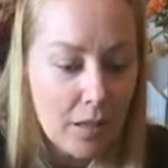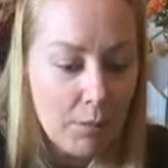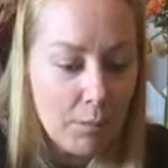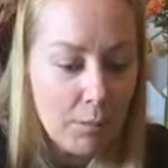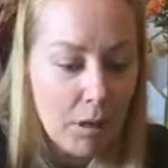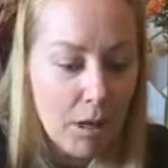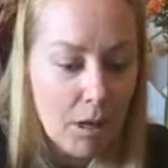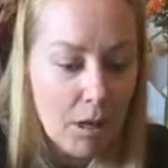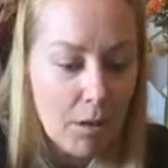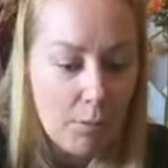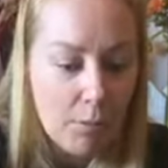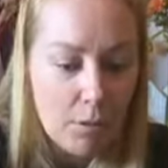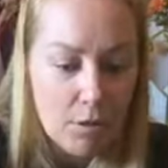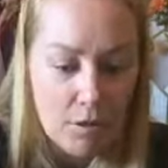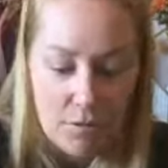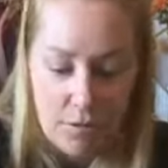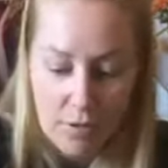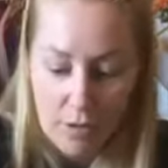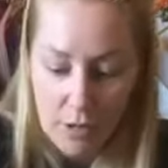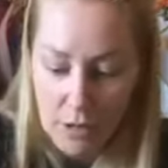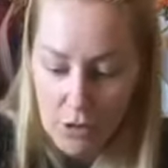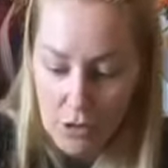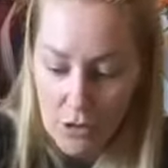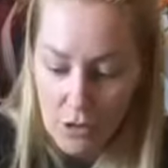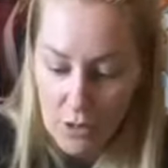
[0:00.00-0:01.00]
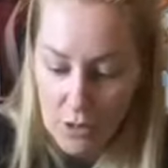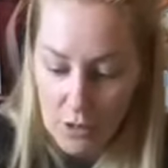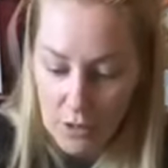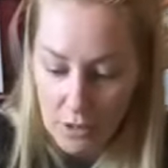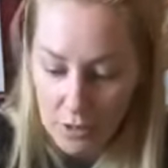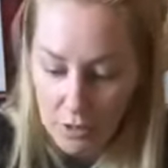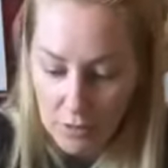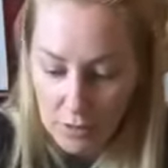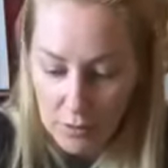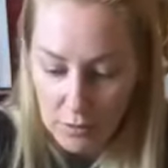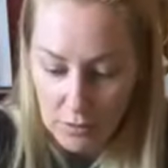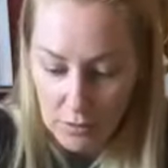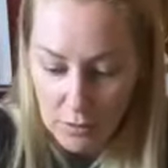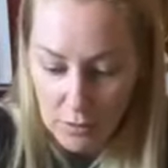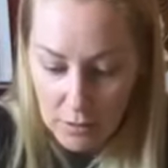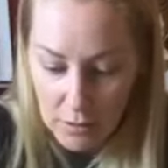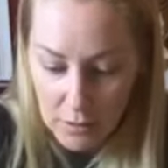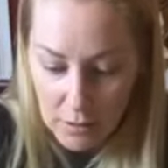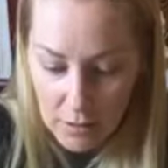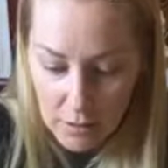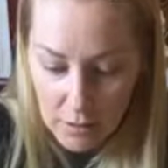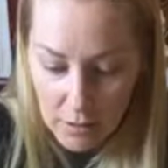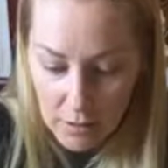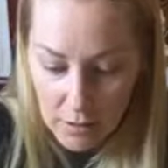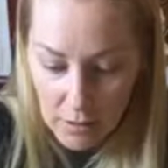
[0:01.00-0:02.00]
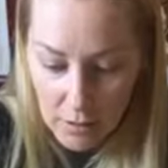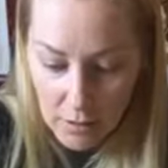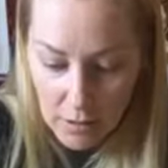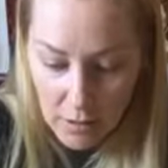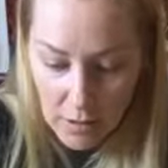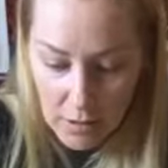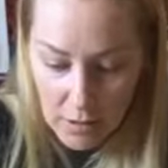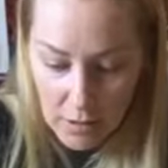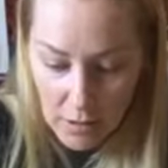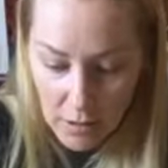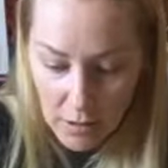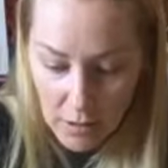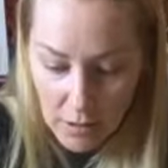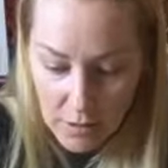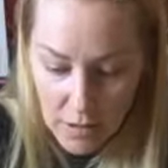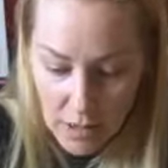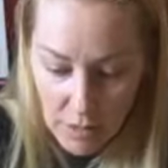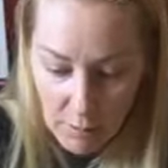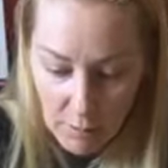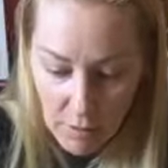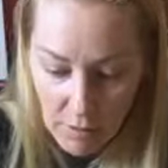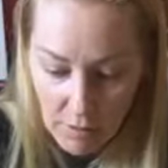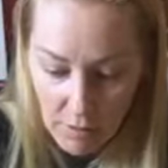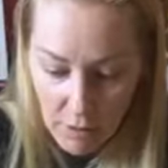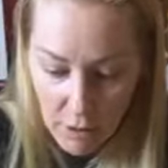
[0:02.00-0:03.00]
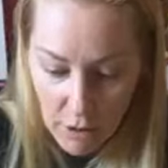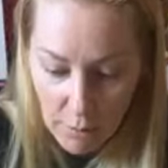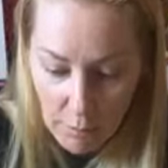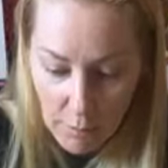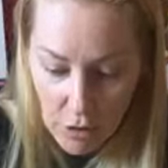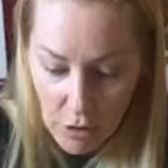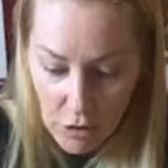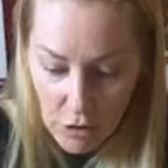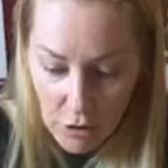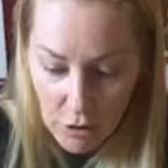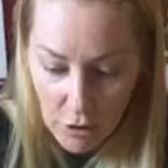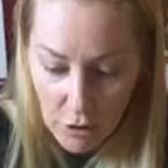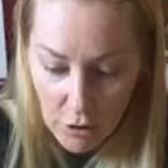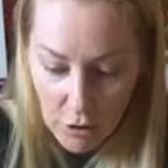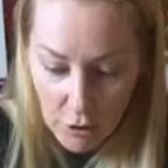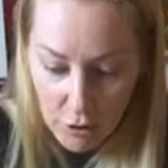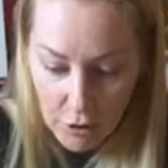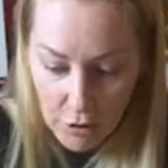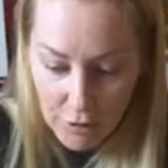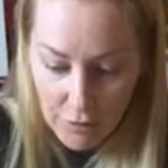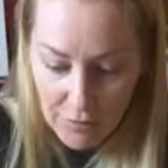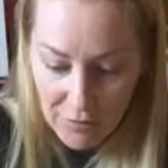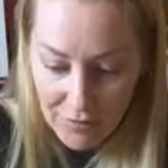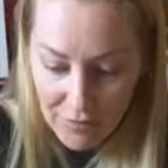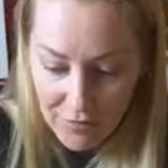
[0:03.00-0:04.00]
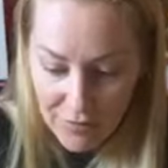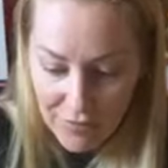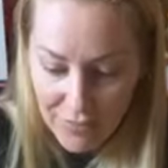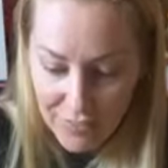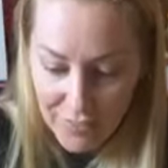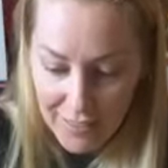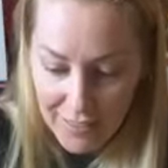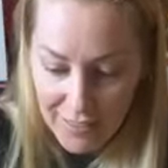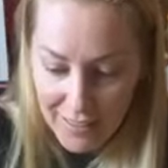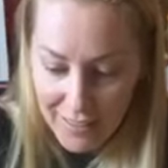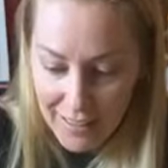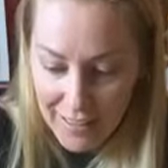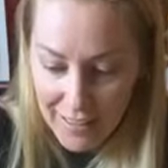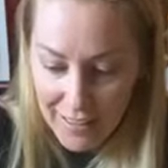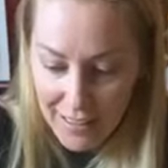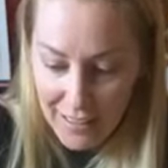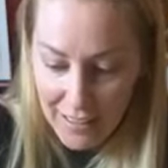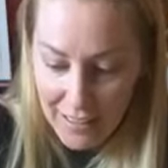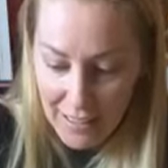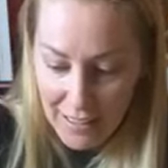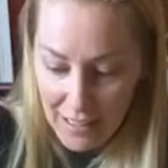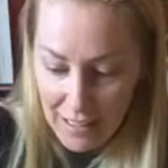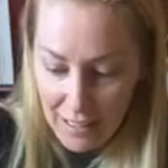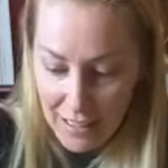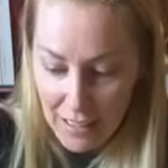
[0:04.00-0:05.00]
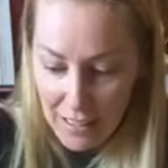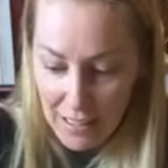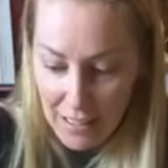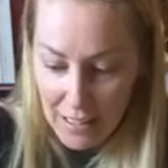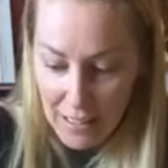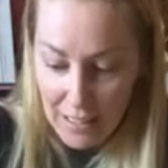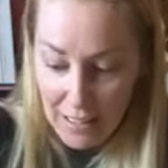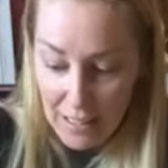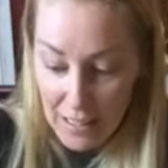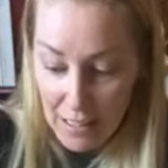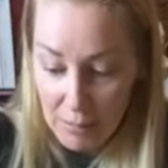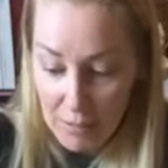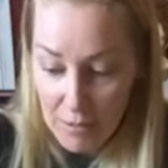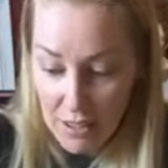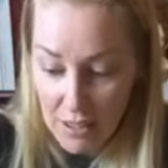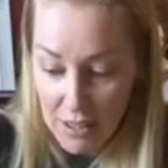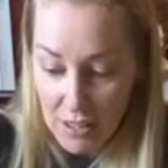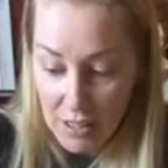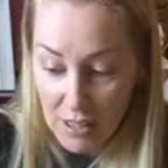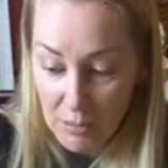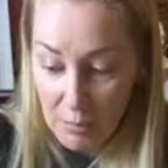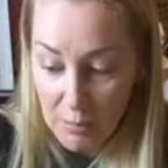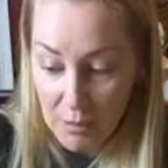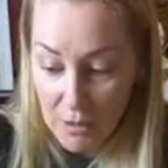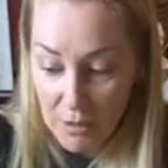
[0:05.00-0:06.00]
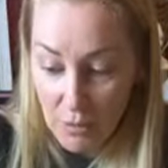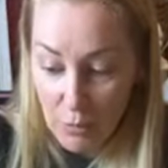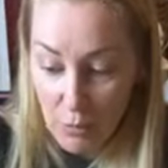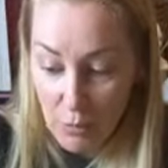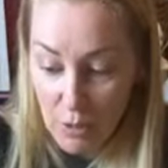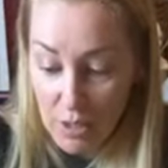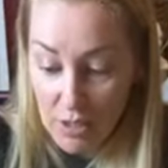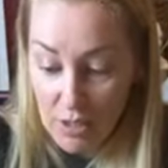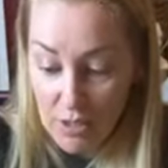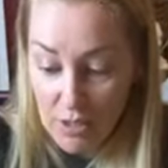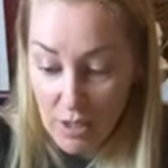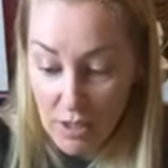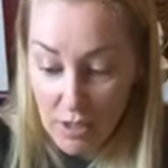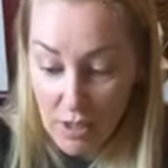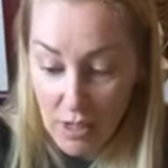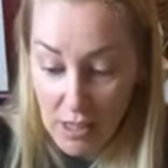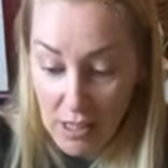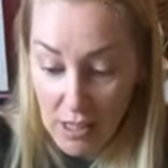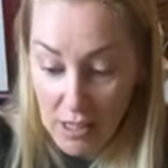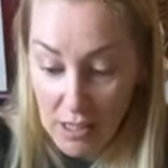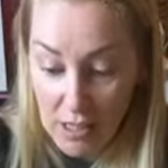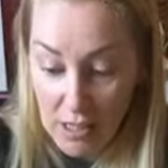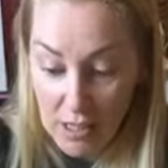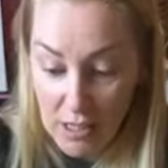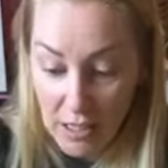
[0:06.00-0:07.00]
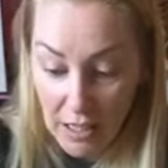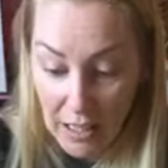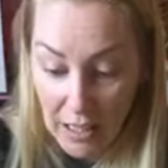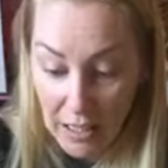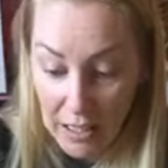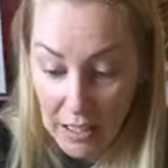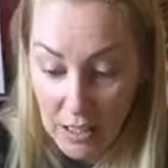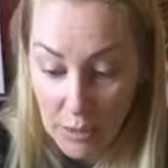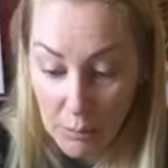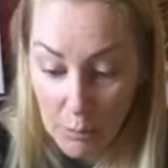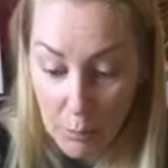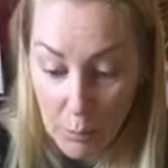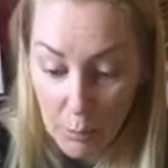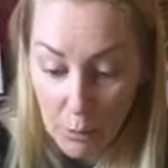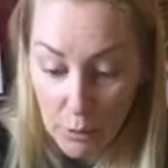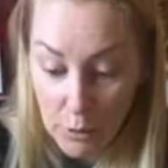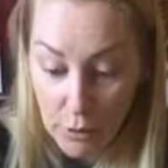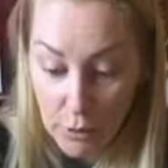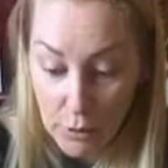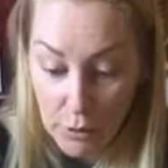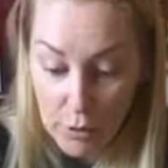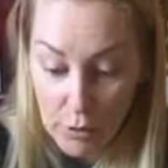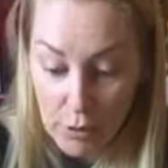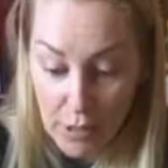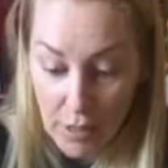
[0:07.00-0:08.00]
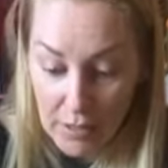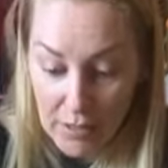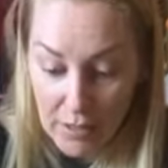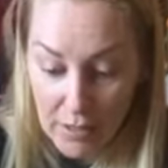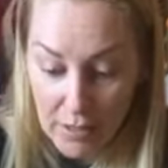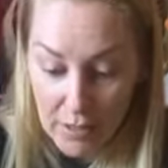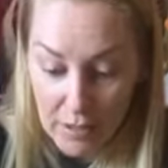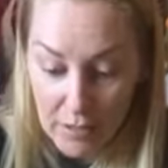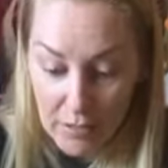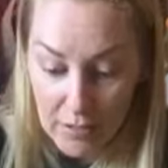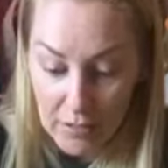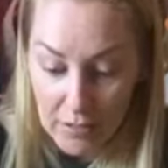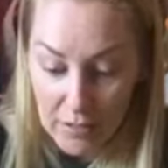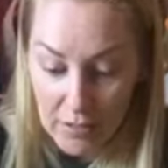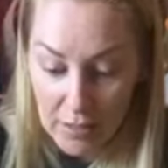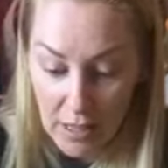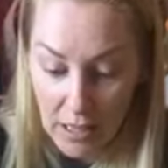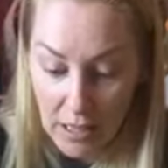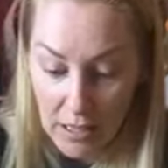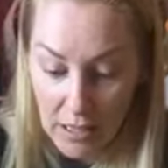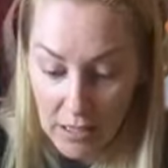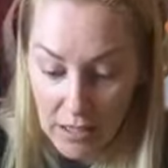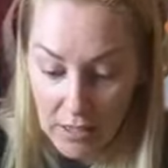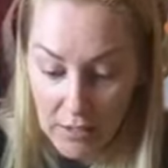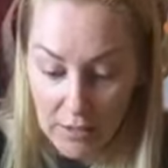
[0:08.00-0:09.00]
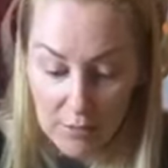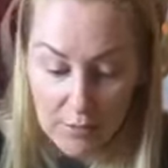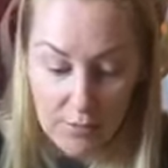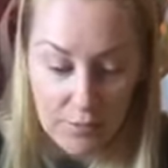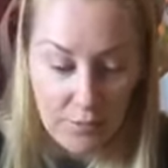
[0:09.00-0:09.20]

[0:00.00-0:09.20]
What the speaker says: I'm almost finished here. It's not going to take me very much longer. And then I'm just going to put the words on and a border at the kind of